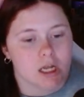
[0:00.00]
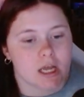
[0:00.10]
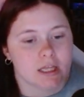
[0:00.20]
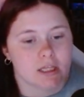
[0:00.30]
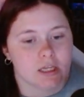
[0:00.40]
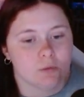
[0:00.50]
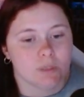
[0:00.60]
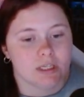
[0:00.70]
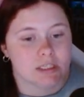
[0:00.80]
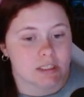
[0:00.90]
And then
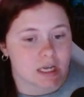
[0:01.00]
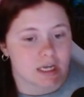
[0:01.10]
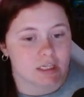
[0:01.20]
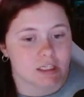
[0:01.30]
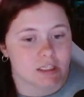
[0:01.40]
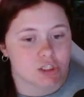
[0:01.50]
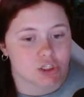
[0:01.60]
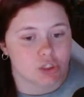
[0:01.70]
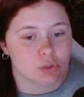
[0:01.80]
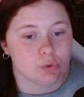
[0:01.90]
we decided
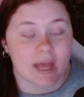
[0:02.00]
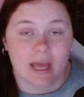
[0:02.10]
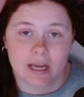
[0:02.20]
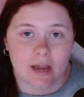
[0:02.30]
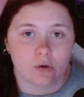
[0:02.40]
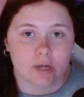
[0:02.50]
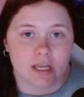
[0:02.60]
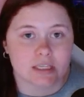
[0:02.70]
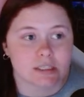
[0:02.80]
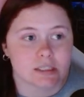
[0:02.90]
to head out
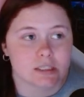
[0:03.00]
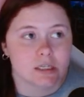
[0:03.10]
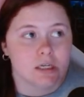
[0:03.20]
as